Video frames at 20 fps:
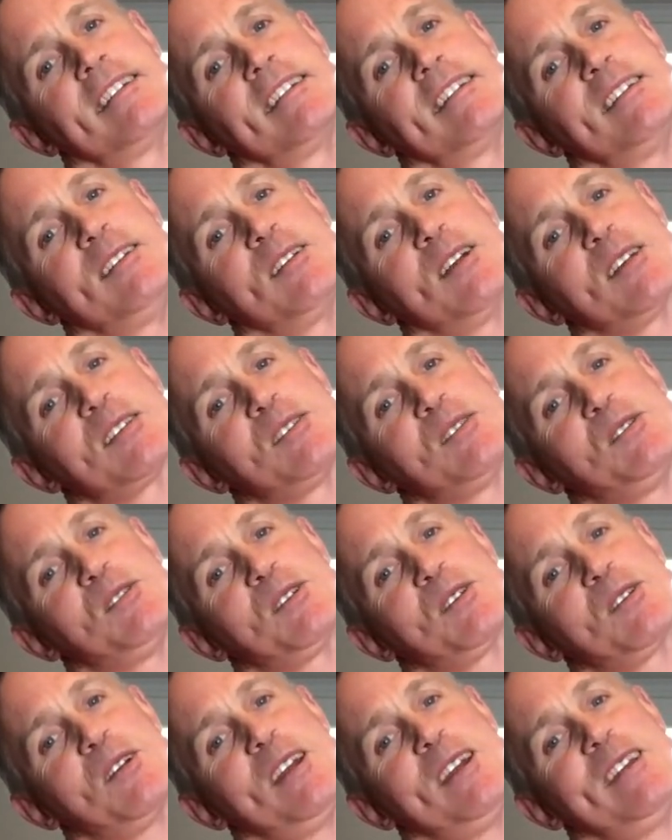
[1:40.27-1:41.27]
You guys are doing
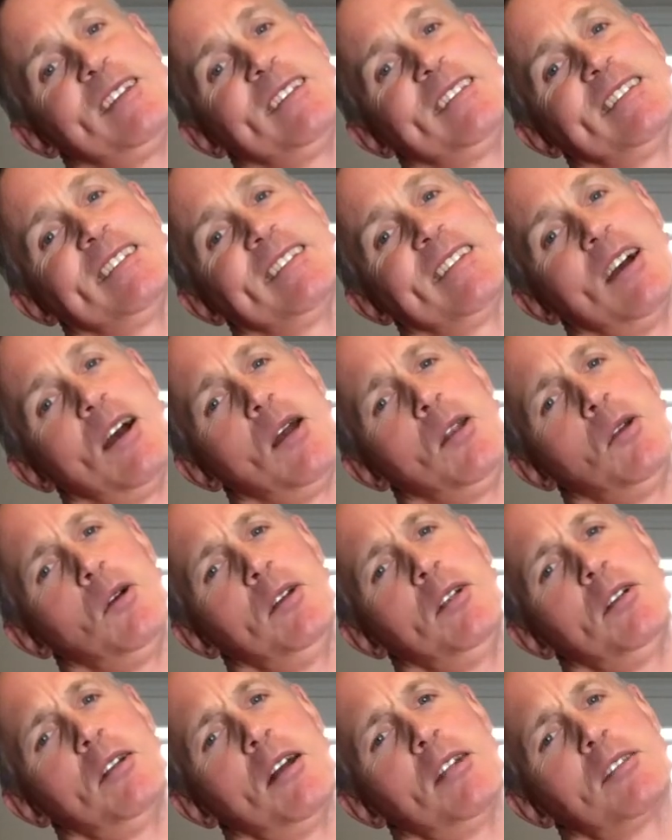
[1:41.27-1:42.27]
great. I know
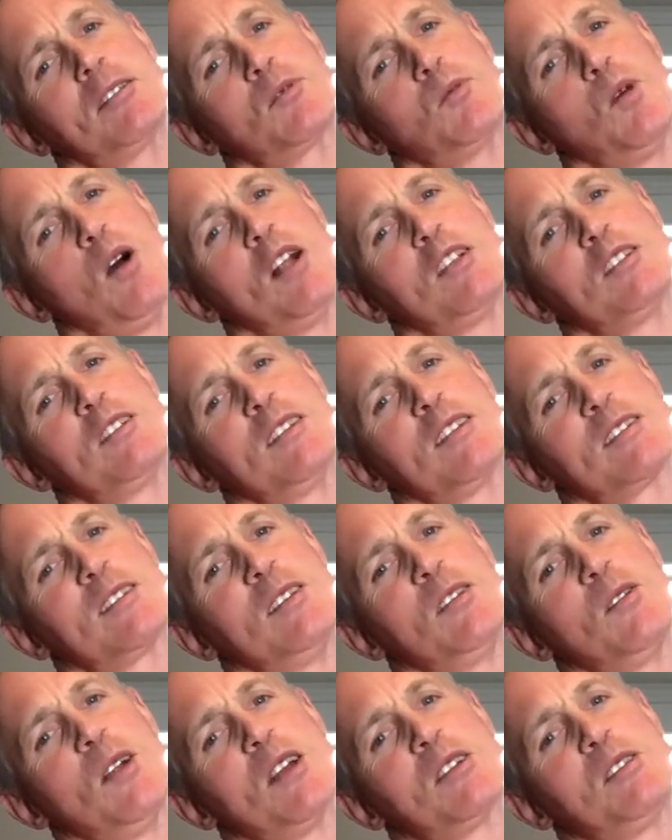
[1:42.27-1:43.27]
you're not just watching this,
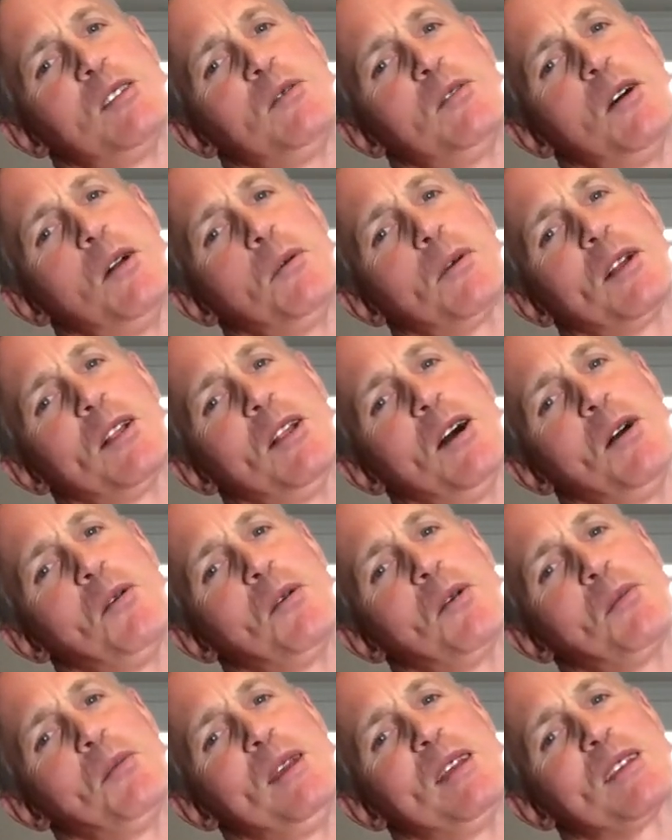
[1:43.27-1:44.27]
that you're actually following
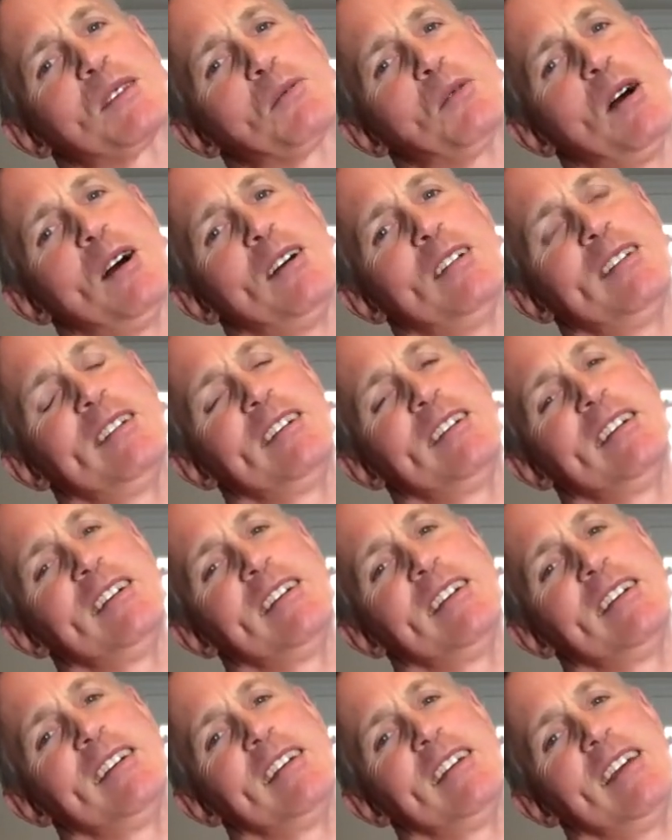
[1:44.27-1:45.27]
along with me as well.
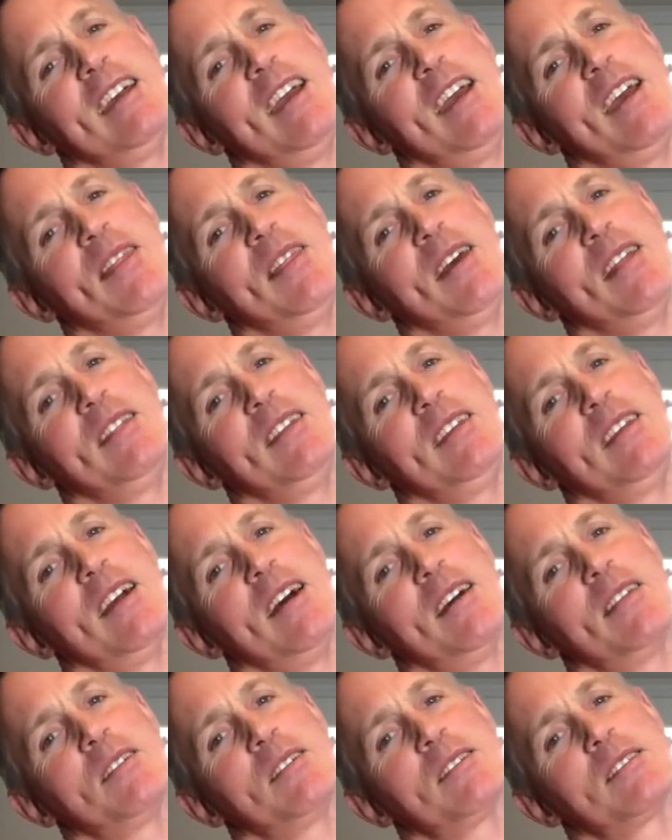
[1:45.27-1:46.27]
And then the
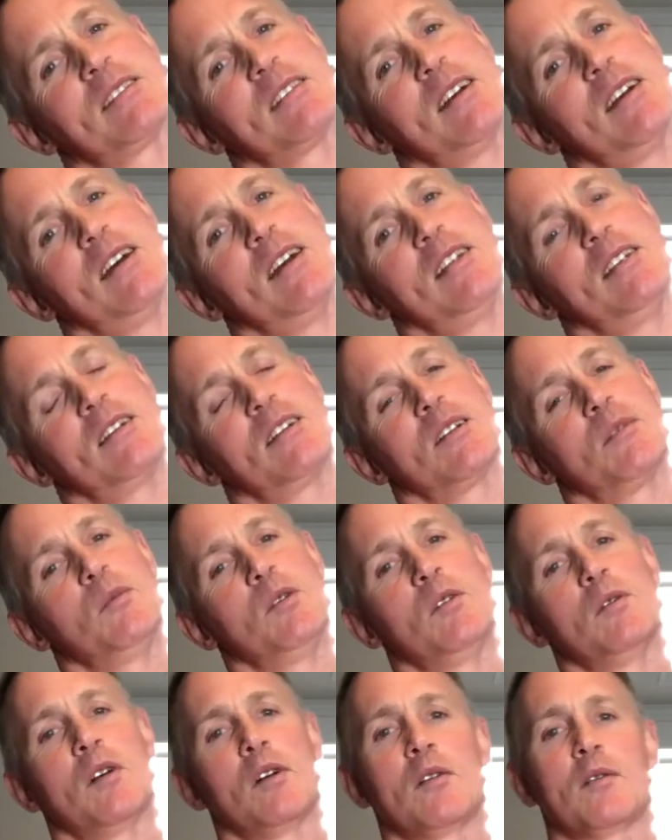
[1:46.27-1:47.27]
other side, you're going to
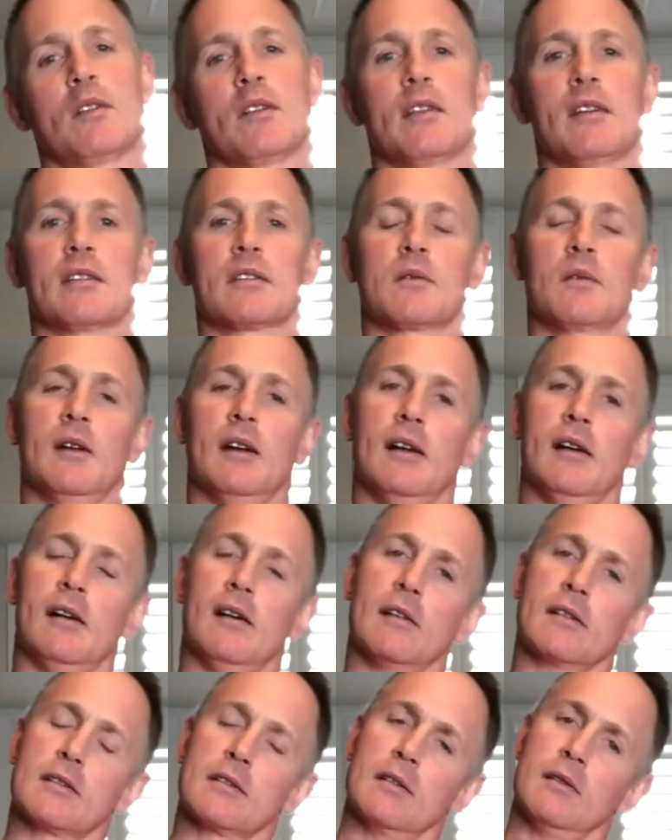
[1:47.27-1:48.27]
move over this way
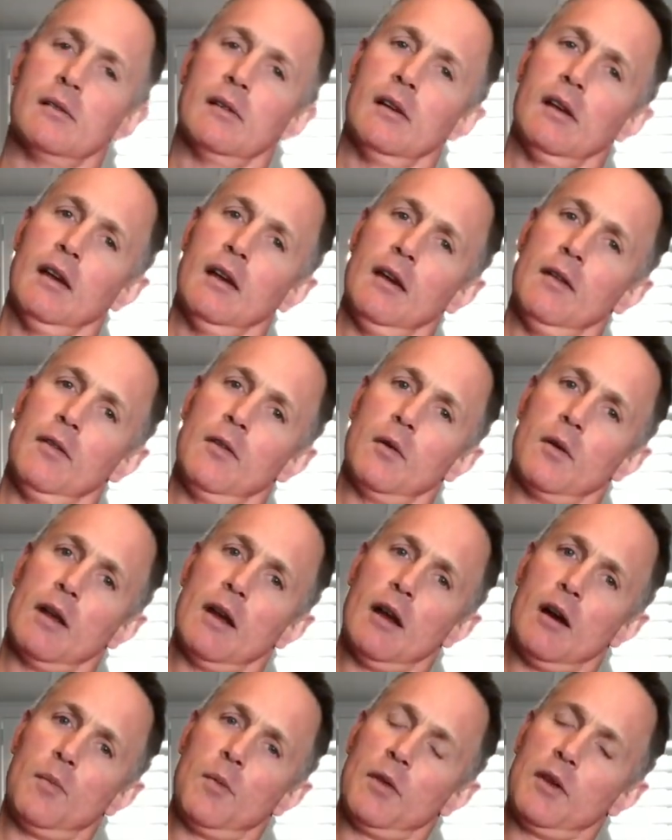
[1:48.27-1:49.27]
also. If you want
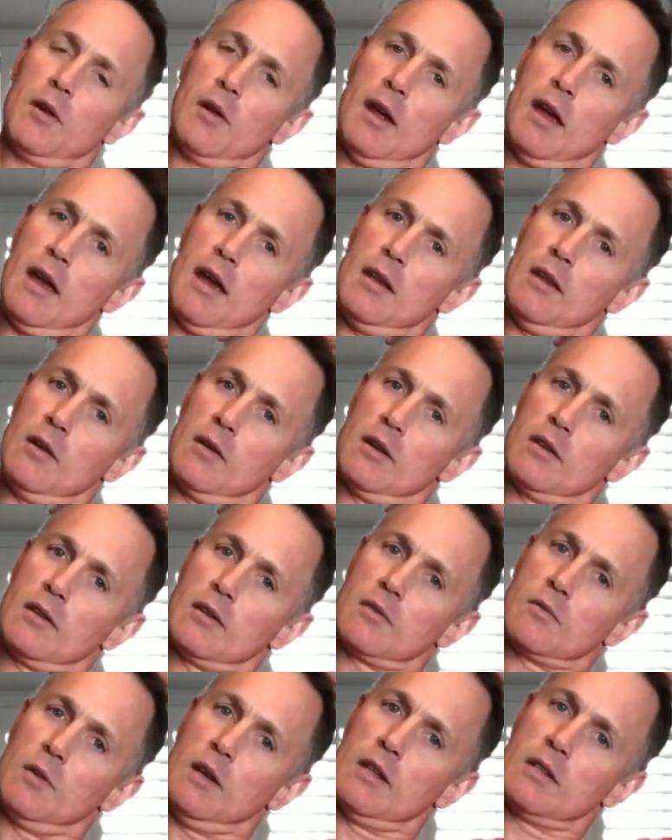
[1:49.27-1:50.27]
to help with your hand, you can
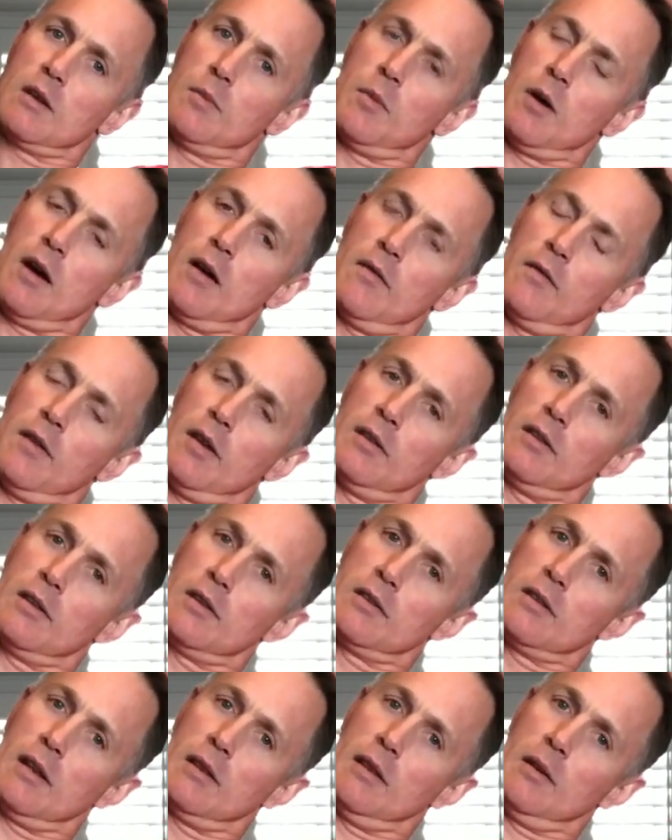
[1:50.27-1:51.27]
just reach above and
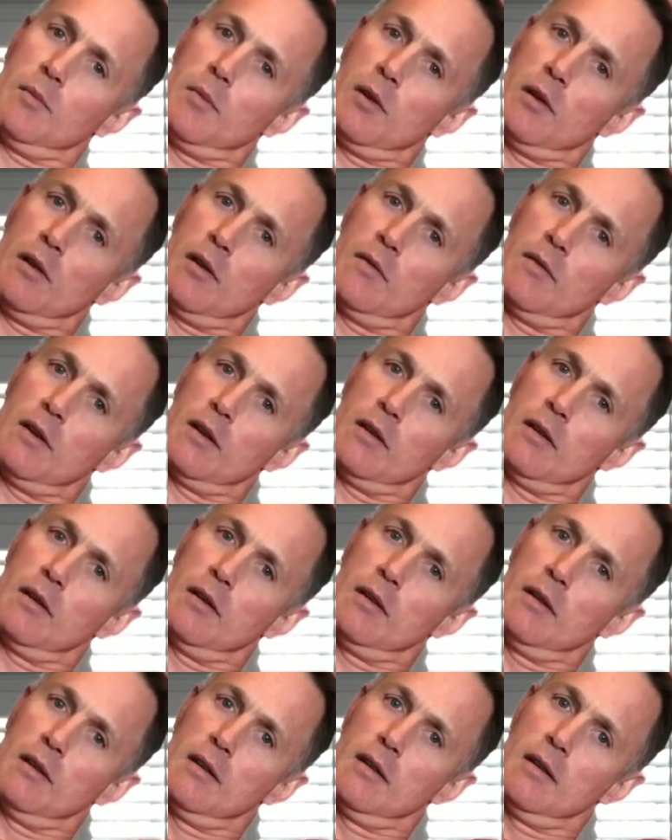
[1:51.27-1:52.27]
just gently pull
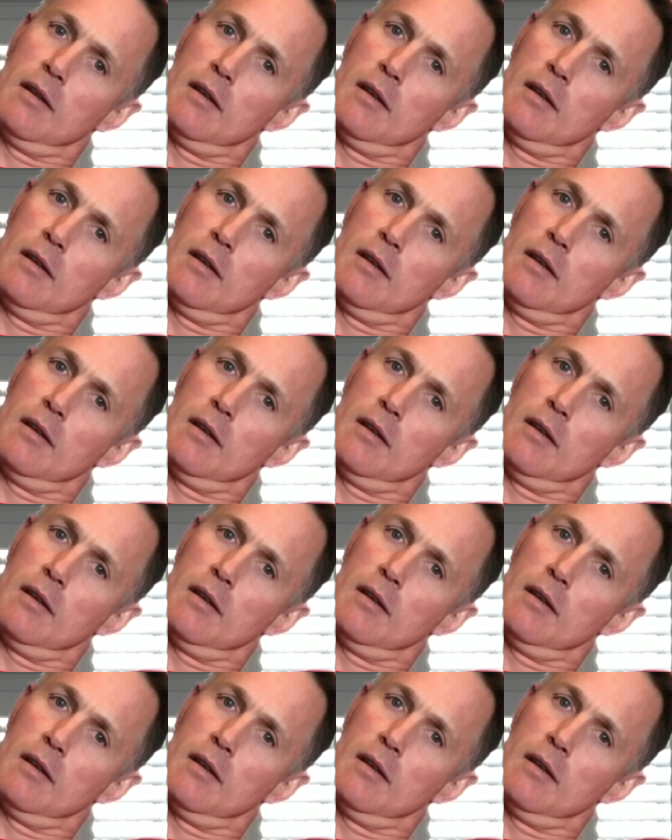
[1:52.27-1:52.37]
over.